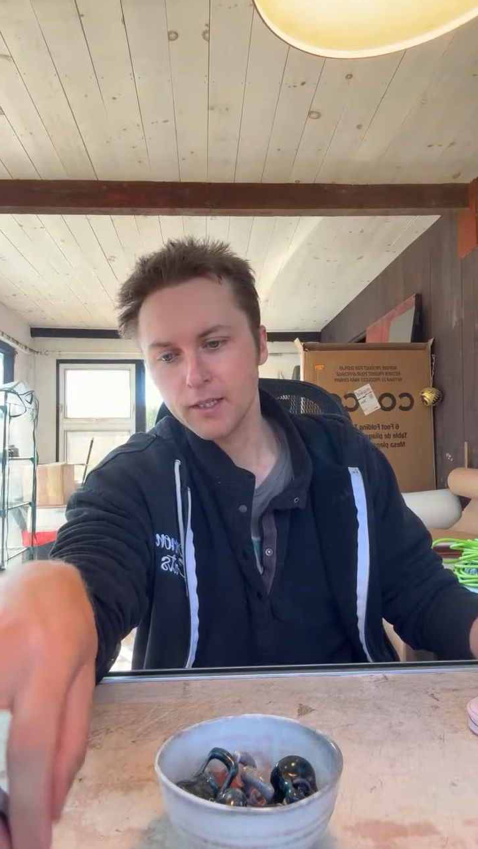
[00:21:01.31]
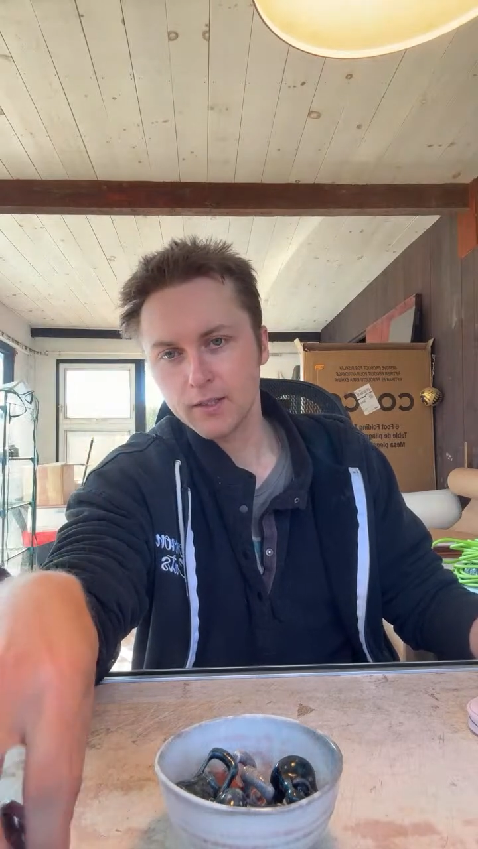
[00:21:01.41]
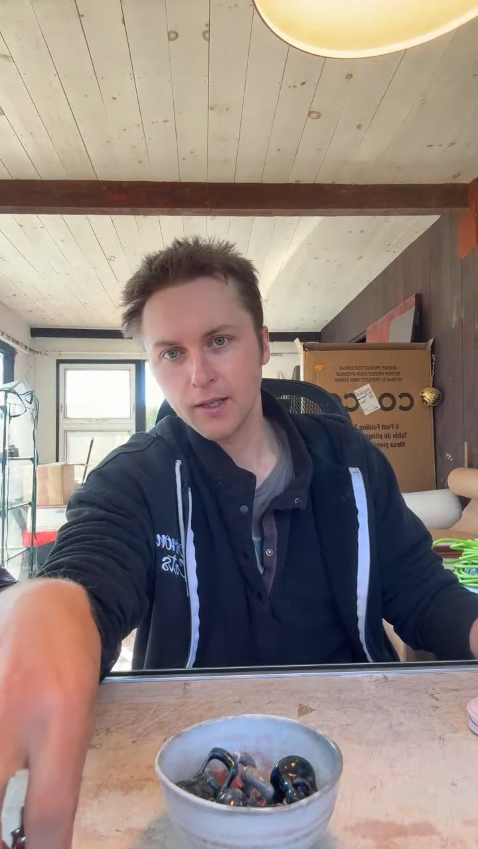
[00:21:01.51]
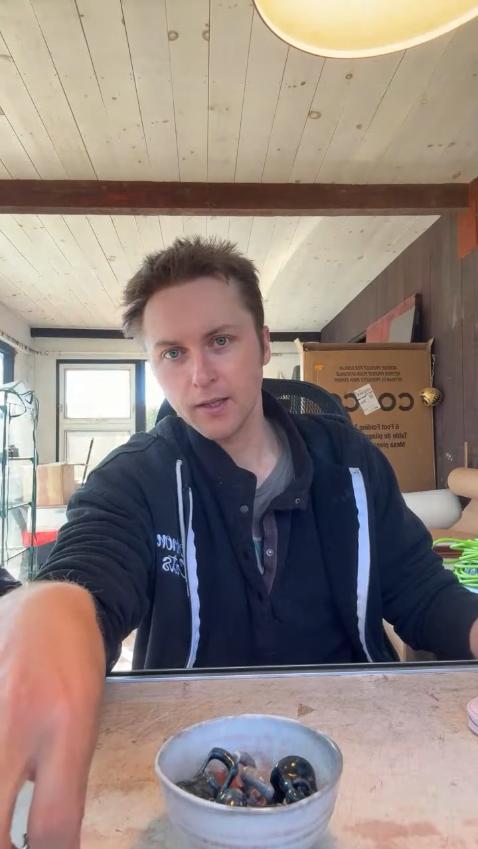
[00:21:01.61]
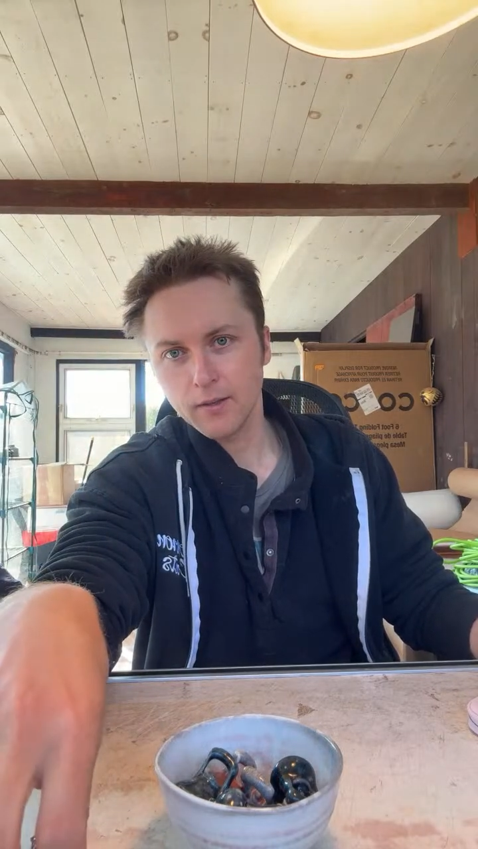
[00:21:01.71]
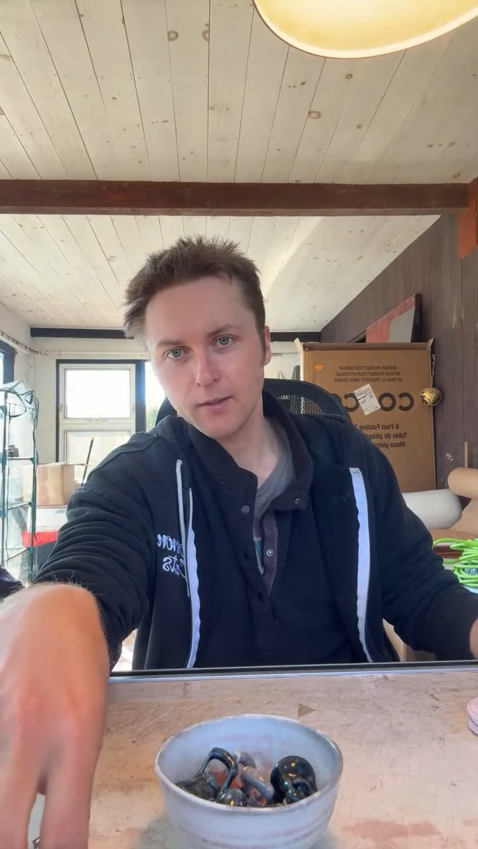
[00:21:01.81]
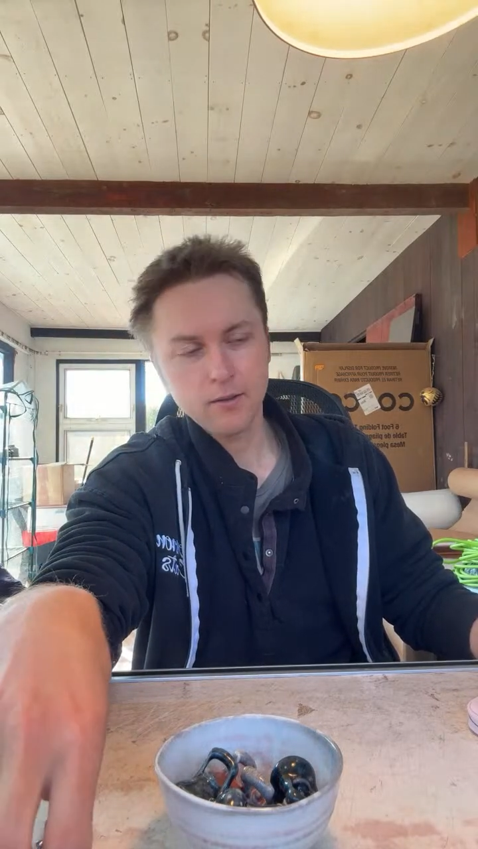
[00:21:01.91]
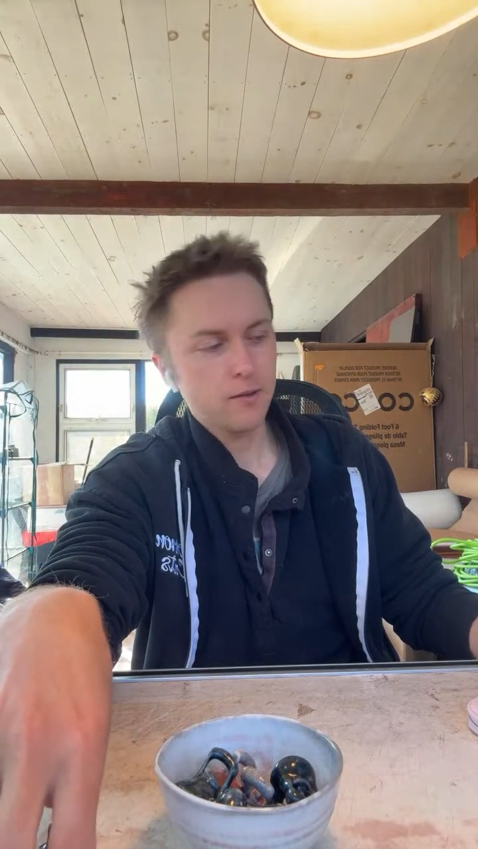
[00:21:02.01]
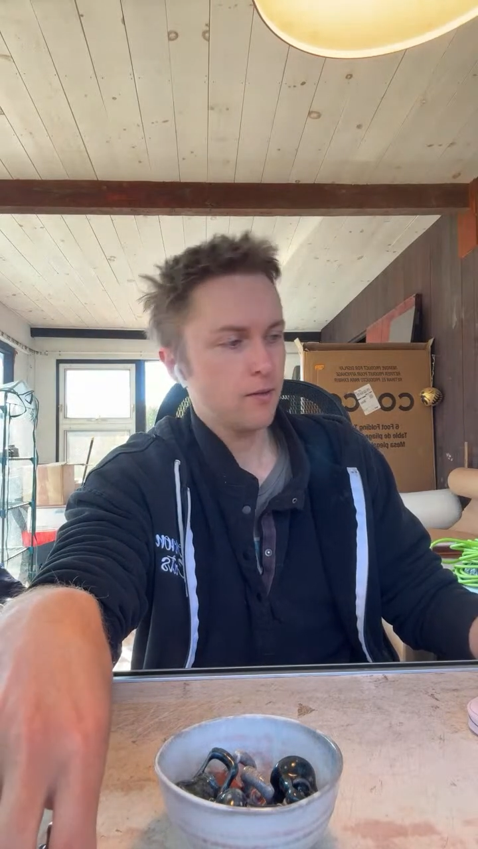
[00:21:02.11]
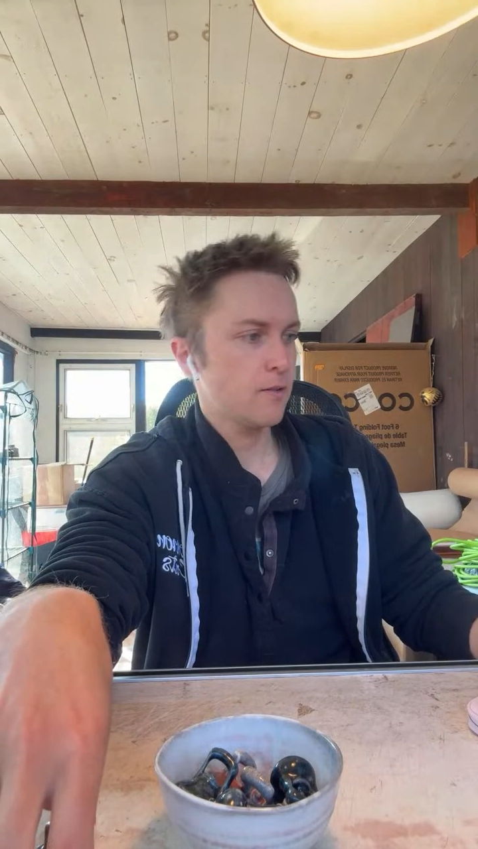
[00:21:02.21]
say
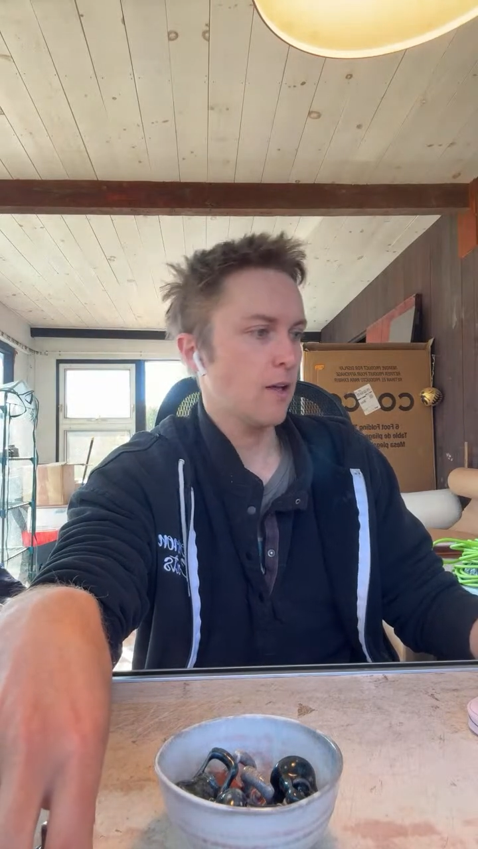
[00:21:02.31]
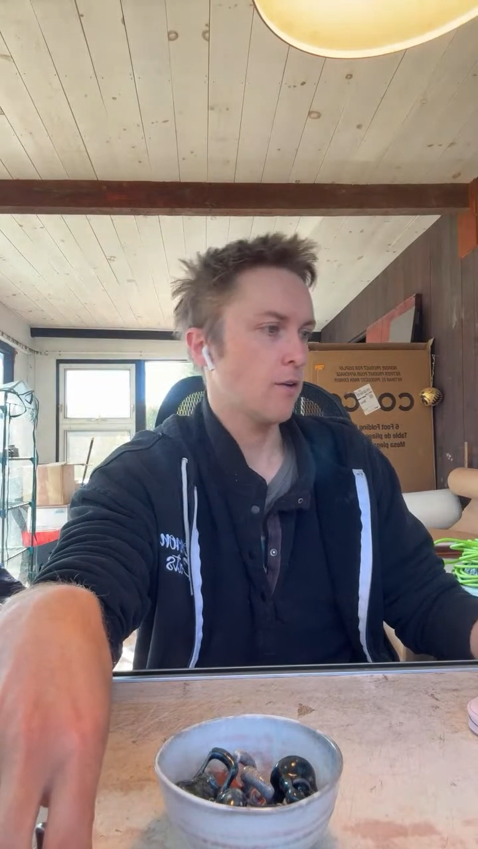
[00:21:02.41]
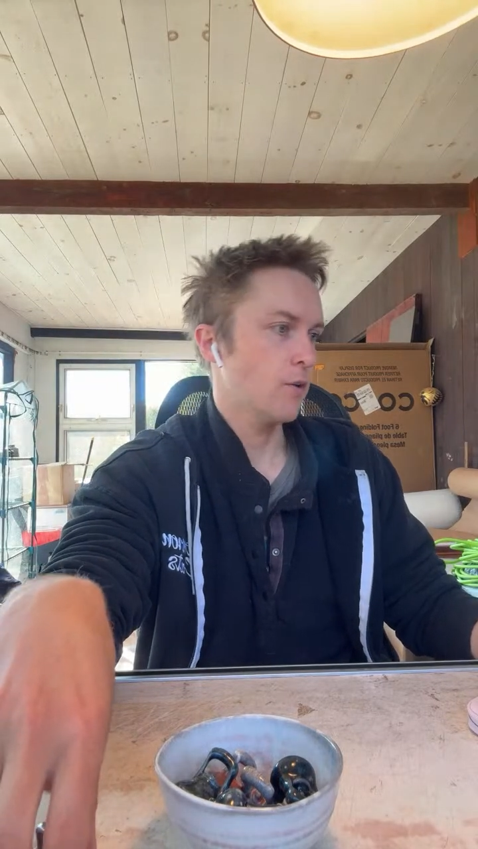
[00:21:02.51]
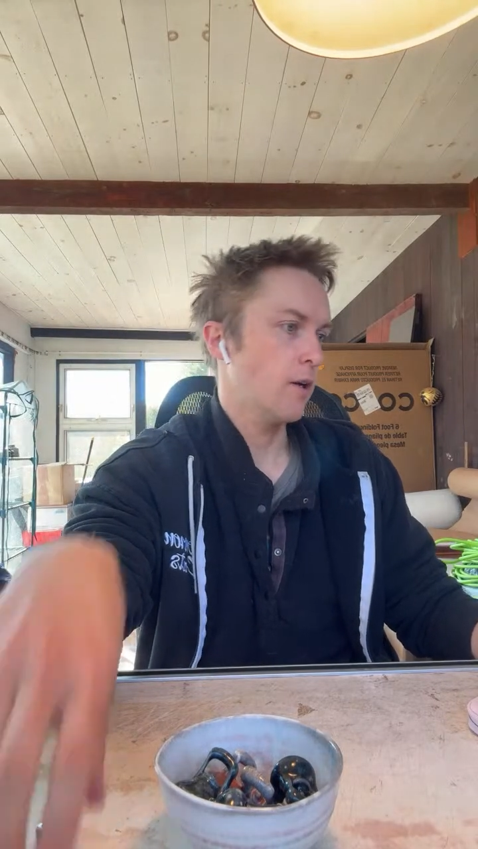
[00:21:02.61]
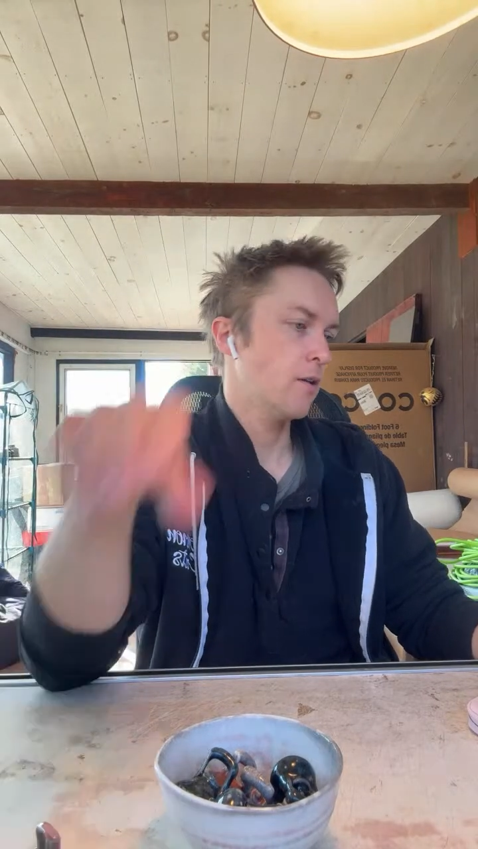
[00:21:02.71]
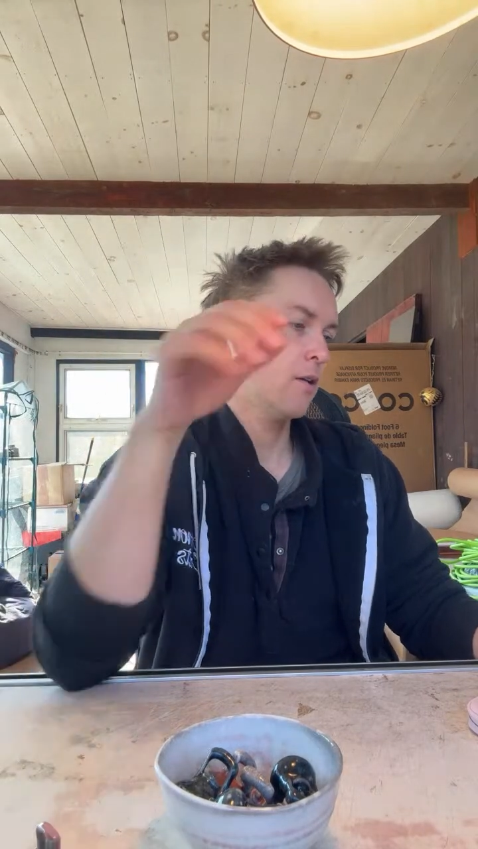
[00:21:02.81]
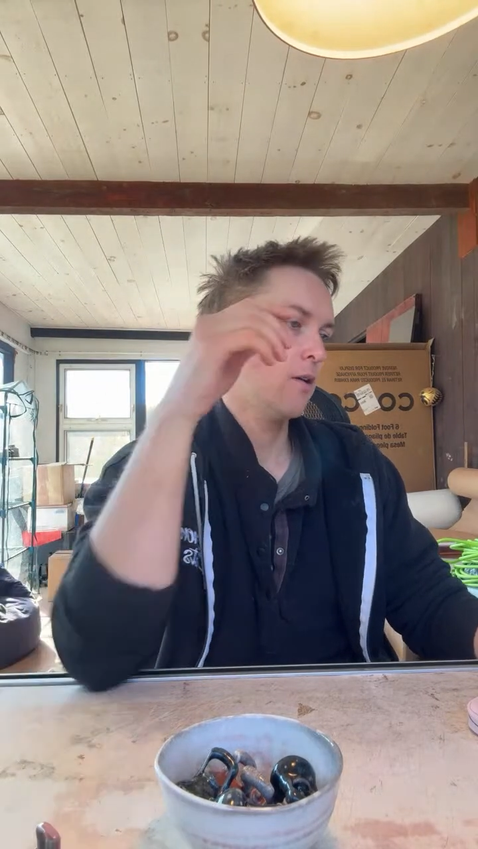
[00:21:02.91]
sakura